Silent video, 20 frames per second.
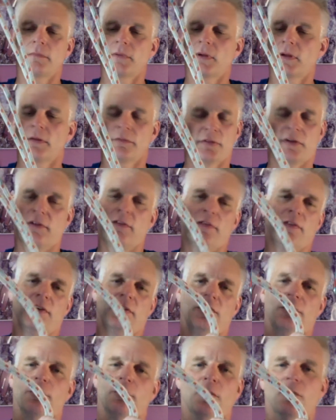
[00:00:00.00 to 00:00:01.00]
very
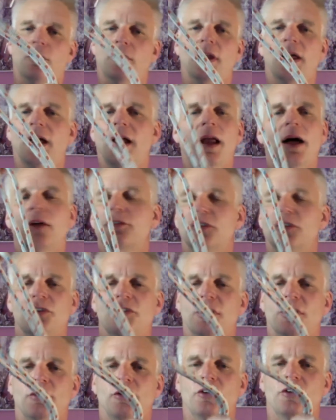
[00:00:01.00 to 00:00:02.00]
simple. I'll just
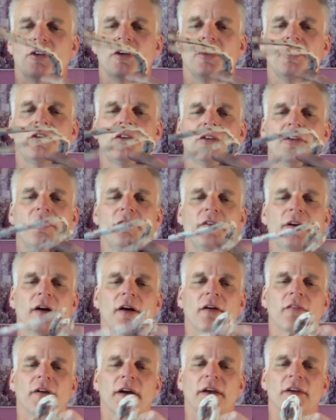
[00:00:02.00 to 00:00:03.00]
show you. So this is a figure
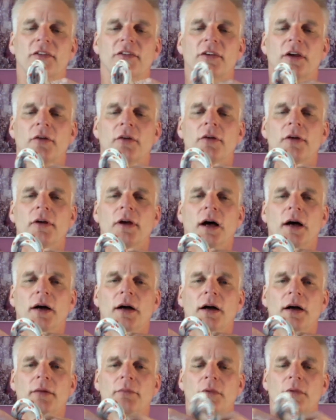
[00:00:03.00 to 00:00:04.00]
of 8. So
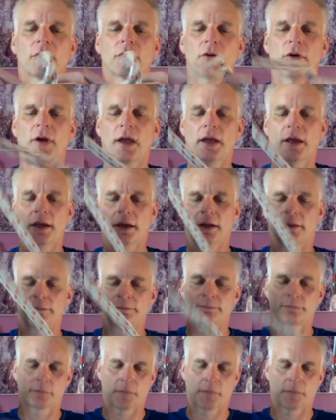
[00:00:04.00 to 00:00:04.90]
I'm creating.